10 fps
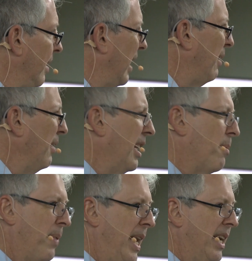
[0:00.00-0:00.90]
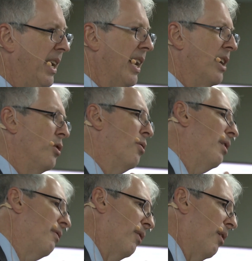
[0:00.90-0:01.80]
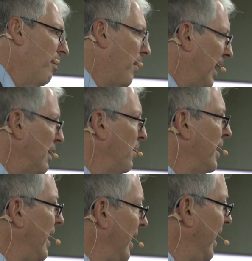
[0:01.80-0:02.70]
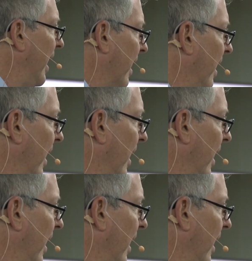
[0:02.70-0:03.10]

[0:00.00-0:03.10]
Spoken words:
I don't think of banking and joyful, but that's what they did.